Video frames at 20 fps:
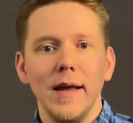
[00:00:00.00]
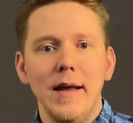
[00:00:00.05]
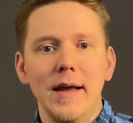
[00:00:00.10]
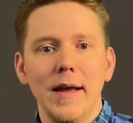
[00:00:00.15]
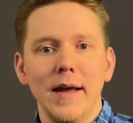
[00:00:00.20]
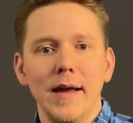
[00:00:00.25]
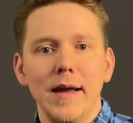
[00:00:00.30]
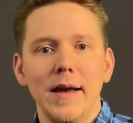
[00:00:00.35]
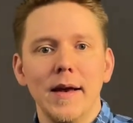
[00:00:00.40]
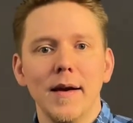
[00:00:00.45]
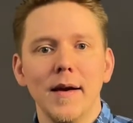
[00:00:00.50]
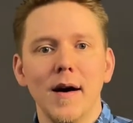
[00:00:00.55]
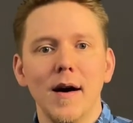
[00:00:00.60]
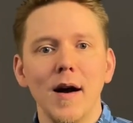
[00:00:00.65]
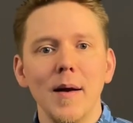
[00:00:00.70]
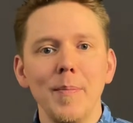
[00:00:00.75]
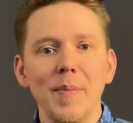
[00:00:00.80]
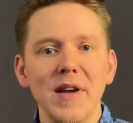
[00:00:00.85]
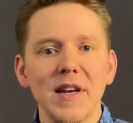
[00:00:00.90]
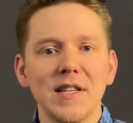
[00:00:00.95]
In
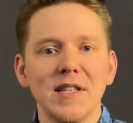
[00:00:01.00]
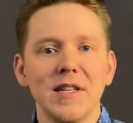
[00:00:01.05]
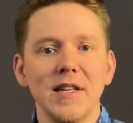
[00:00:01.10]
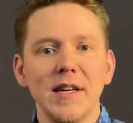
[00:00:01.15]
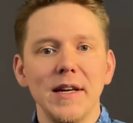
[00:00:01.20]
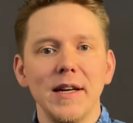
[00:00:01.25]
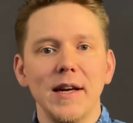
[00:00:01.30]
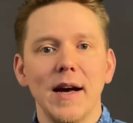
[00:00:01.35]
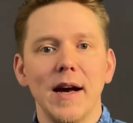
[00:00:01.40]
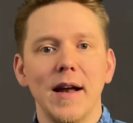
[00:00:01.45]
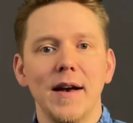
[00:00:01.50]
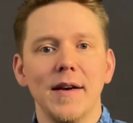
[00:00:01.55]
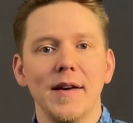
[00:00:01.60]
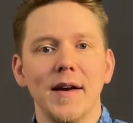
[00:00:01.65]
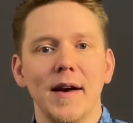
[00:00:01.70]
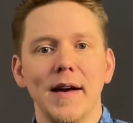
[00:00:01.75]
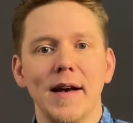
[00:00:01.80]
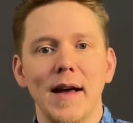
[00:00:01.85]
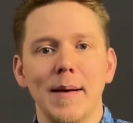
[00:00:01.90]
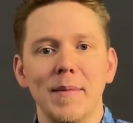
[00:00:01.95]
IPSC and
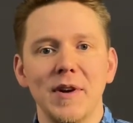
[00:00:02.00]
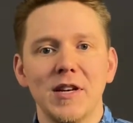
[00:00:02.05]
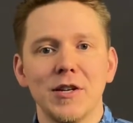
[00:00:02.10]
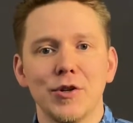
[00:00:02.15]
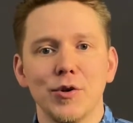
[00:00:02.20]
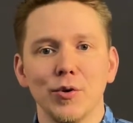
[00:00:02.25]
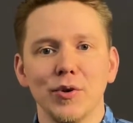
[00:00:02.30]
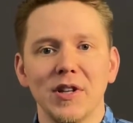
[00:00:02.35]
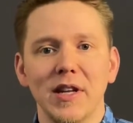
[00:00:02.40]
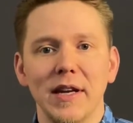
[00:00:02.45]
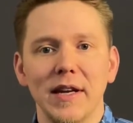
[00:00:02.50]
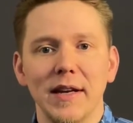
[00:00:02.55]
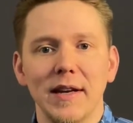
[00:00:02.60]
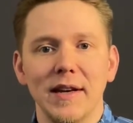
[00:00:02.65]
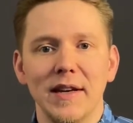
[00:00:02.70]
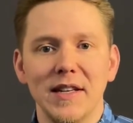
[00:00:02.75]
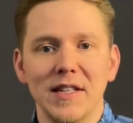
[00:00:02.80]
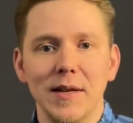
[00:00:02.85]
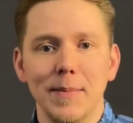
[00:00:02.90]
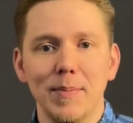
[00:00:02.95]
dynamic shooting
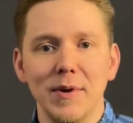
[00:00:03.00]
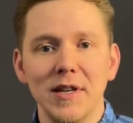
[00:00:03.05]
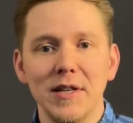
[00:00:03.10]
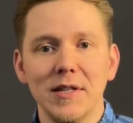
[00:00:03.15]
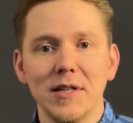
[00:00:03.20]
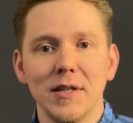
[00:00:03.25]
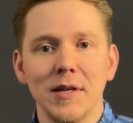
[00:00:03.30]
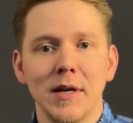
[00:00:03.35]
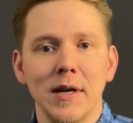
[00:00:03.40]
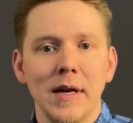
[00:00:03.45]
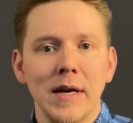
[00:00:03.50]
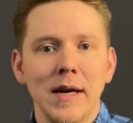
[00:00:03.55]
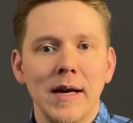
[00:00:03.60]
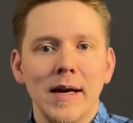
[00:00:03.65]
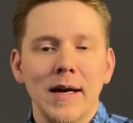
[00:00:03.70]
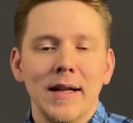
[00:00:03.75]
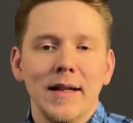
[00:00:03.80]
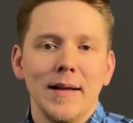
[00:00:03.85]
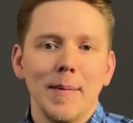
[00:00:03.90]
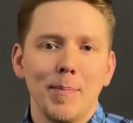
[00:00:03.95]
disciplines,
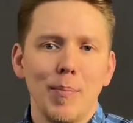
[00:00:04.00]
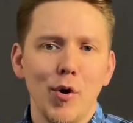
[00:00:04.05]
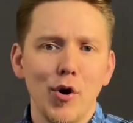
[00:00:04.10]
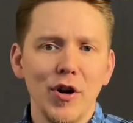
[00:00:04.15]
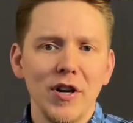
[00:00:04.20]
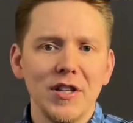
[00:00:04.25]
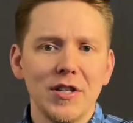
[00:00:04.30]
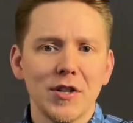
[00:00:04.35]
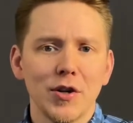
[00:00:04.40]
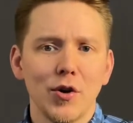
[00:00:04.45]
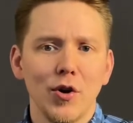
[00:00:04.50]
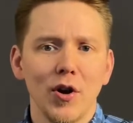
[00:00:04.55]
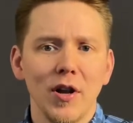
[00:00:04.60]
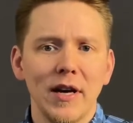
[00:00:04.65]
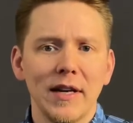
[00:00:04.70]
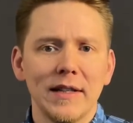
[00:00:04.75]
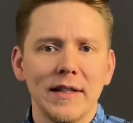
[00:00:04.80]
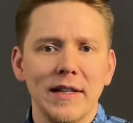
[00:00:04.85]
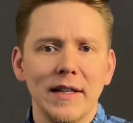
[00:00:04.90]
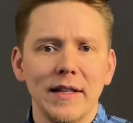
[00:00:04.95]
the points
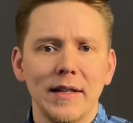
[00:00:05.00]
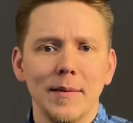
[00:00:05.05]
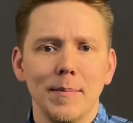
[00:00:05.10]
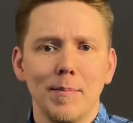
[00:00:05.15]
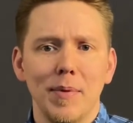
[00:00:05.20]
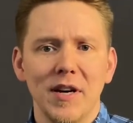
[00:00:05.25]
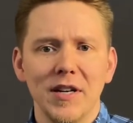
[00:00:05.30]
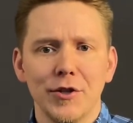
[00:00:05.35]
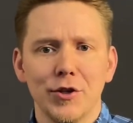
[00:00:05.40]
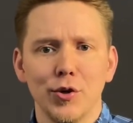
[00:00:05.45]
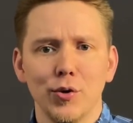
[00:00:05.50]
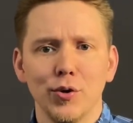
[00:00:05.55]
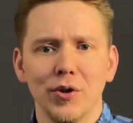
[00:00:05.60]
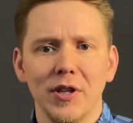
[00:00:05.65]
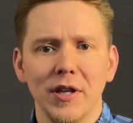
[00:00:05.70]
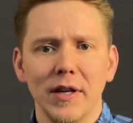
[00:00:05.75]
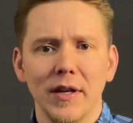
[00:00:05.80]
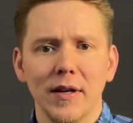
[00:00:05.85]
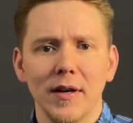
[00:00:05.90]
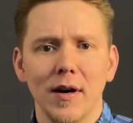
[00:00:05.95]
collected by
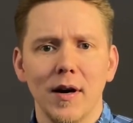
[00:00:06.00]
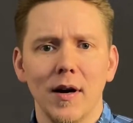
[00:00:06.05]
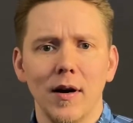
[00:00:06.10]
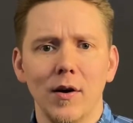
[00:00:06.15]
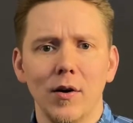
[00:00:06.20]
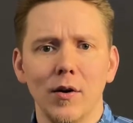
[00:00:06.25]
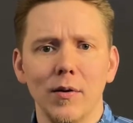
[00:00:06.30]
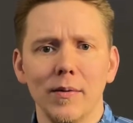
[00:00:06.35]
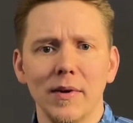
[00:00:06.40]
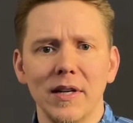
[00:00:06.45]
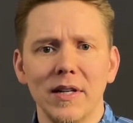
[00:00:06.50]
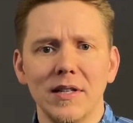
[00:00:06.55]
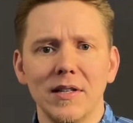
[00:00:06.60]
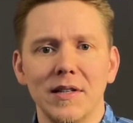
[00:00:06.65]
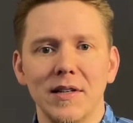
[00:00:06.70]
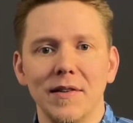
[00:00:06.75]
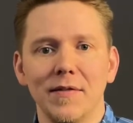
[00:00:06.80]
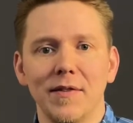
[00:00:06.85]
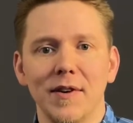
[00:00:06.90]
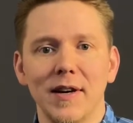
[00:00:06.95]
shooting are always
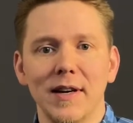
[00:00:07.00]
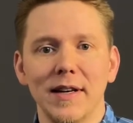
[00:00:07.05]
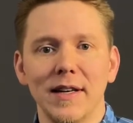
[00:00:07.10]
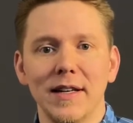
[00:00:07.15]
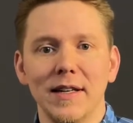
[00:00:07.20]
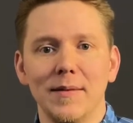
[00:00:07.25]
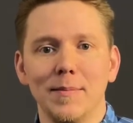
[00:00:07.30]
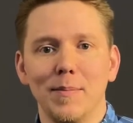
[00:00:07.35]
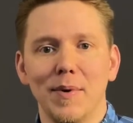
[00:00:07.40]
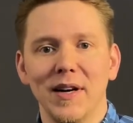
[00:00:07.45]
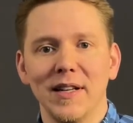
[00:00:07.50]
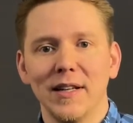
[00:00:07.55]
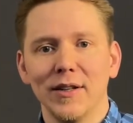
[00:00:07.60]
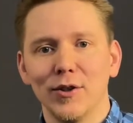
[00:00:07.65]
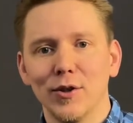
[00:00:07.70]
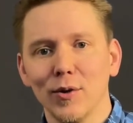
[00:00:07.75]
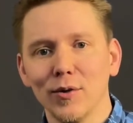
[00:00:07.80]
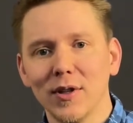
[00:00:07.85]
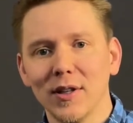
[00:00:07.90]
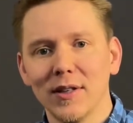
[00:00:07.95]
divided by the
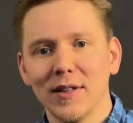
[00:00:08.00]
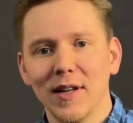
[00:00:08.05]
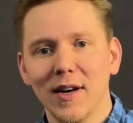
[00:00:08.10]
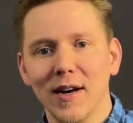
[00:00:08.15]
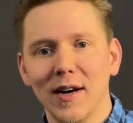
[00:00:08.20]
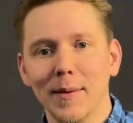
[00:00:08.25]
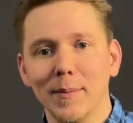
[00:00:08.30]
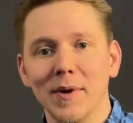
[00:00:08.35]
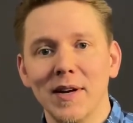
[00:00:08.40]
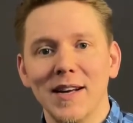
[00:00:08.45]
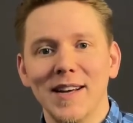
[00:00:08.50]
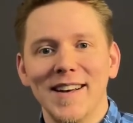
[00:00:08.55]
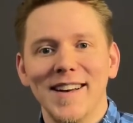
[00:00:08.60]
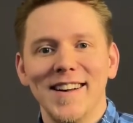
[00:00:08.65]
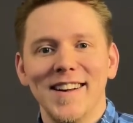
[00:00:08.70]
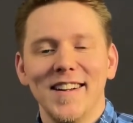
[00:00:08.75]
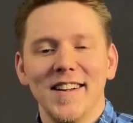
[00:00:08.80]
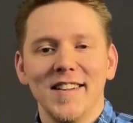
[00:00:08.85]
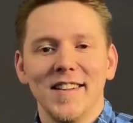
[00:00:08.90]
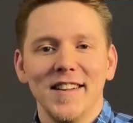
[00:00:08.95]
total time
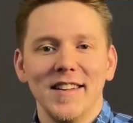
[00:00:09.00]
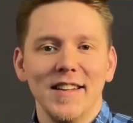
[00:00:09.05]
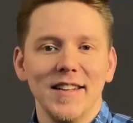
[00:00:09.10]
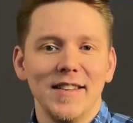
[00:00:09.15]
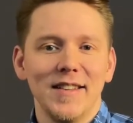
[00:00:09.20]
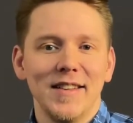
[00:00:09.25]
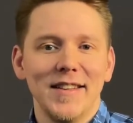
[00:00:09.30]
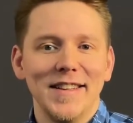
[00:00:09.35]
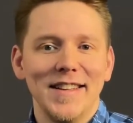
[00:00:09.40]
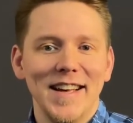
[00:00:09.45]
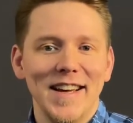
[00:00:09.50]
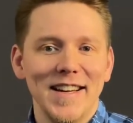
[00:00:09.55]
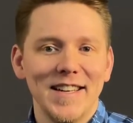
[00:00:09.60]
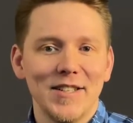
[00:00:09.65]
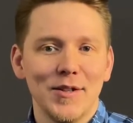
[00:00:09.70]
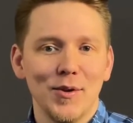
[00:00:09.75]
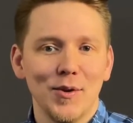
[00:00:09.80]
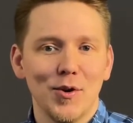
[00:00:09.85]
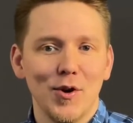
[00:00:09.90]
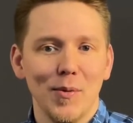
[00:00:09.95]
that it takes
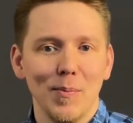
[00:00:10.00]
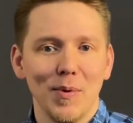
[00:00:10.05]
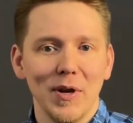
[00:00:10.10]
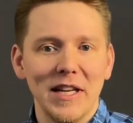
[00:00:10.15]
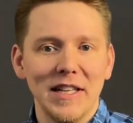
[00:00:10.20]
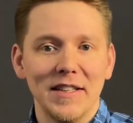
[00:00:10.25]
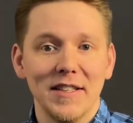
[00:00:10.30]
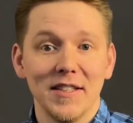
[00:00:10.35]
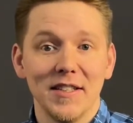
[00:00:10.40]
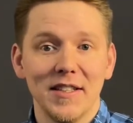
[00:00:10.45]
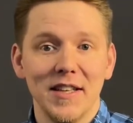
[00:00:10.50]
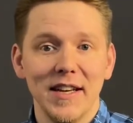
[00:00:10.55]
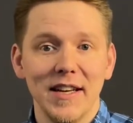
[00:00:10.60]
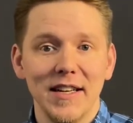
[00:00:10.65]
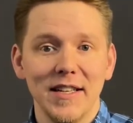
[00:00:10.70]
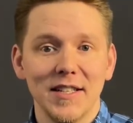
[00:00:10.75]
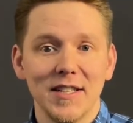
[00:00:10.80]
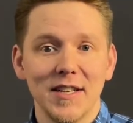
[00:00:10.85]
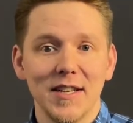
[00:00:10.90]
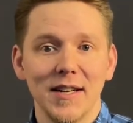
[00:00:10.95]
to complete the
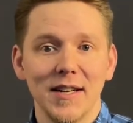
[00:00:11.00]
stage.